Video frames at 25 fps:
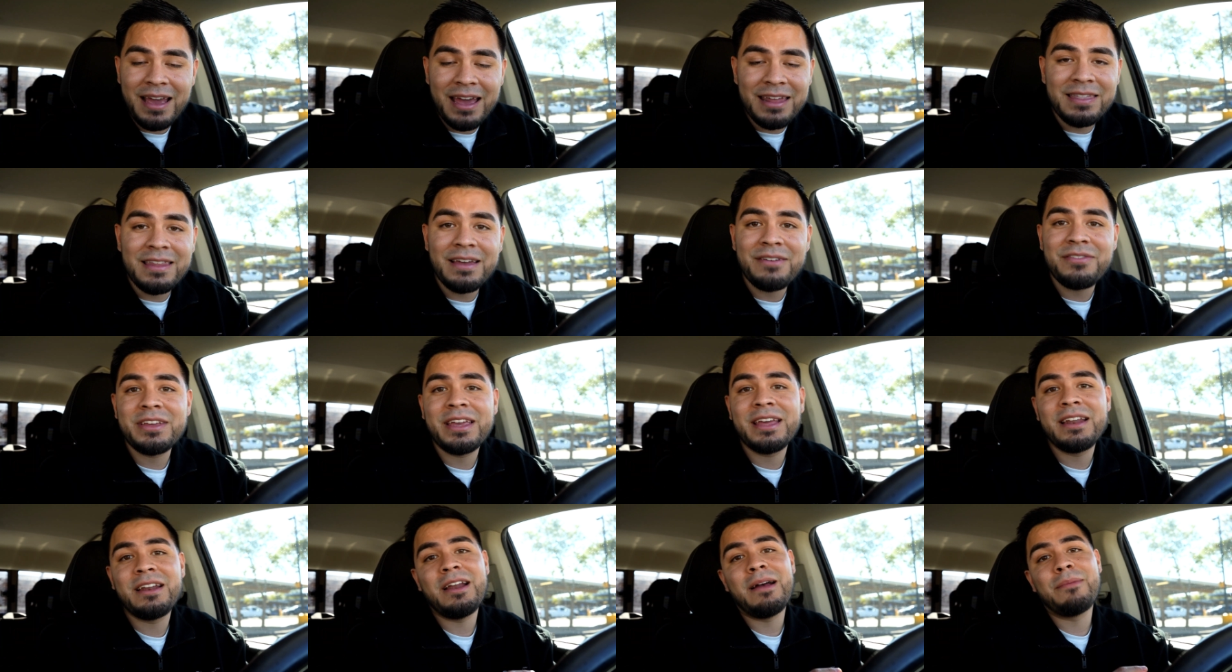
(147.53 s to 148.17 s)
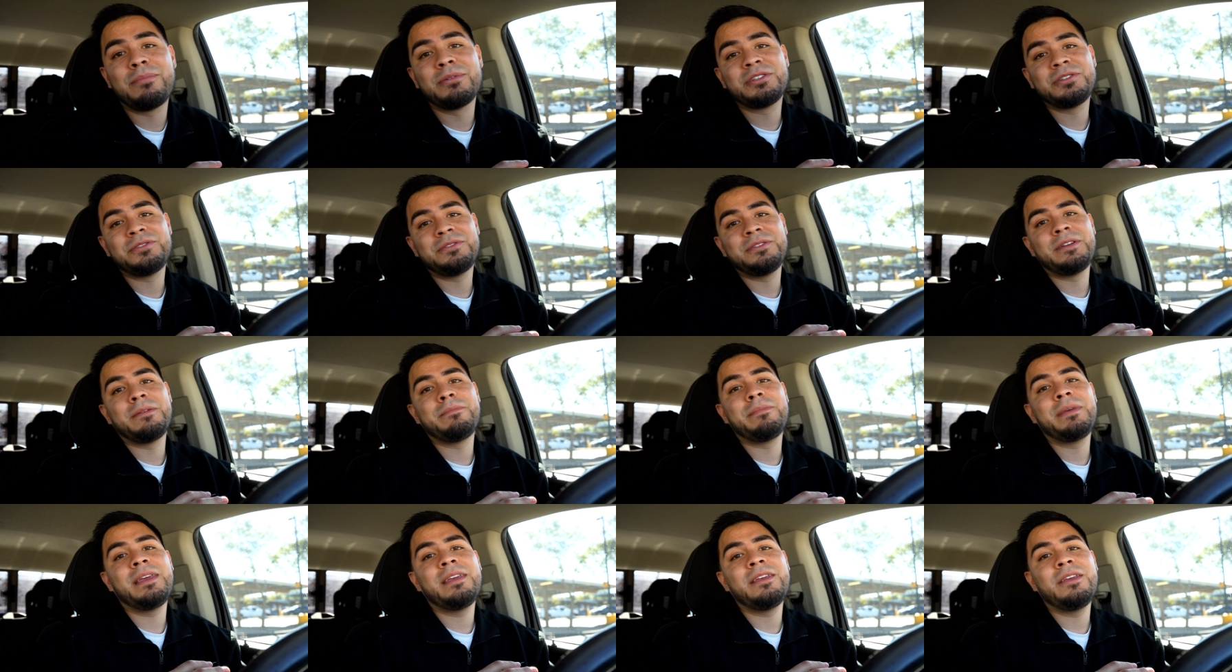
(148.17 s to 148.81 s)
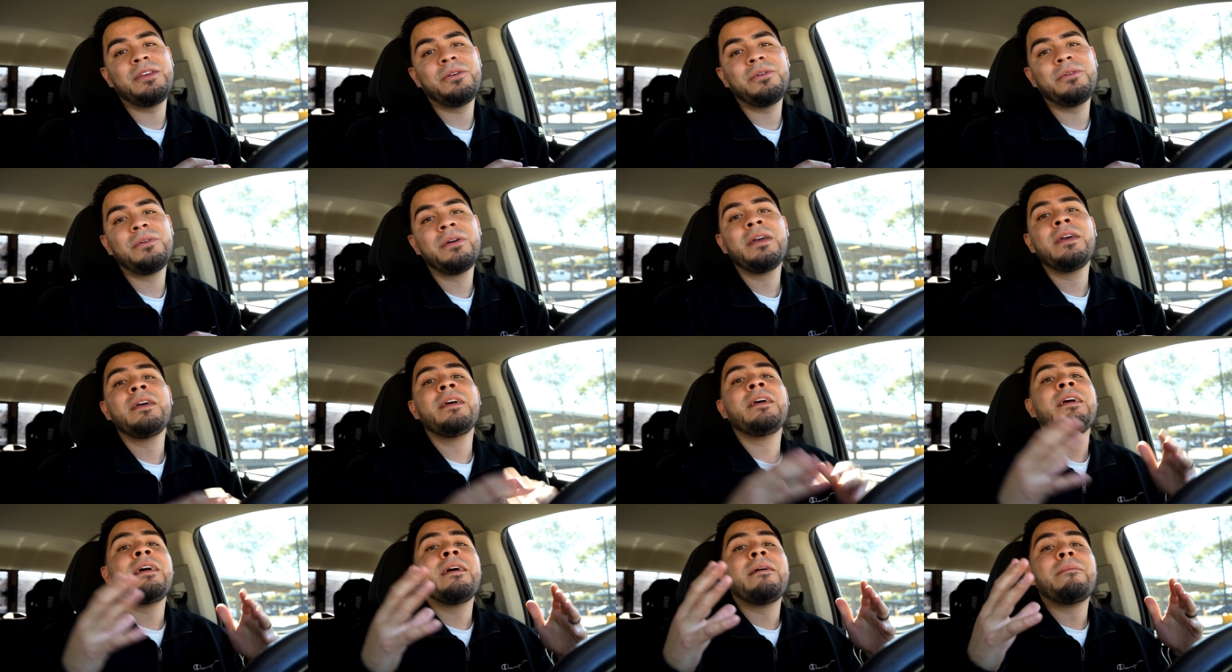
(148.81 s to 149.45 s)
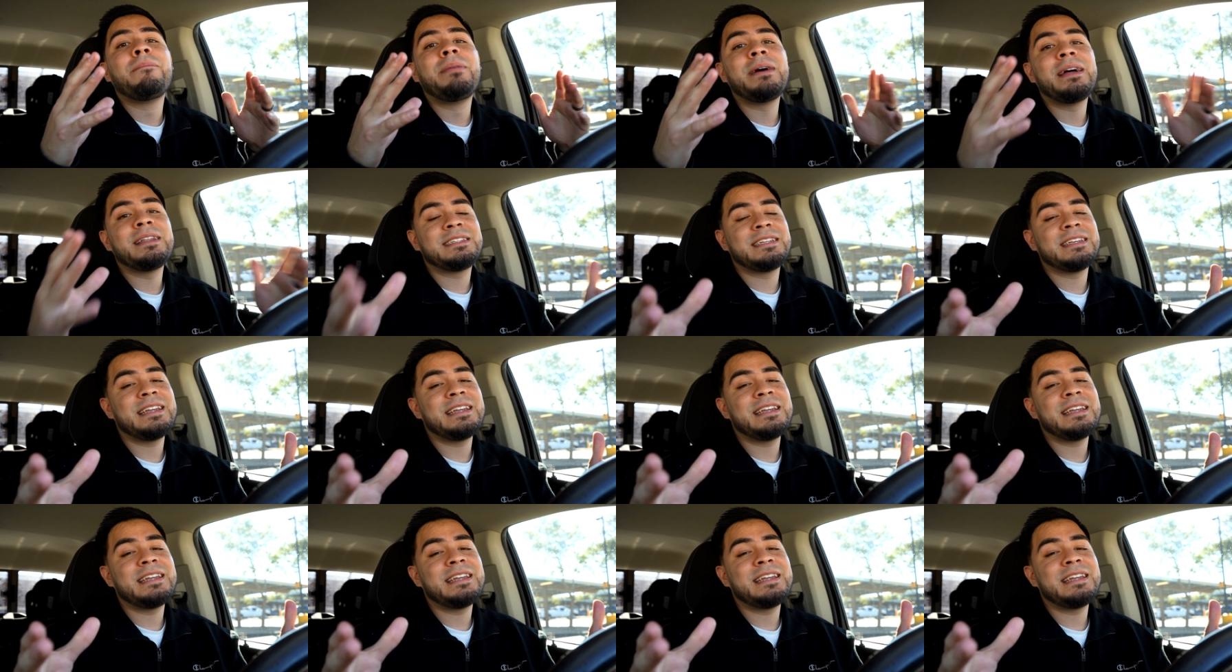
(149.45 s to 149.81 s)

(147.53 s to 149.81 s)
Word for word: I'd love to get an opportunity to meet you. But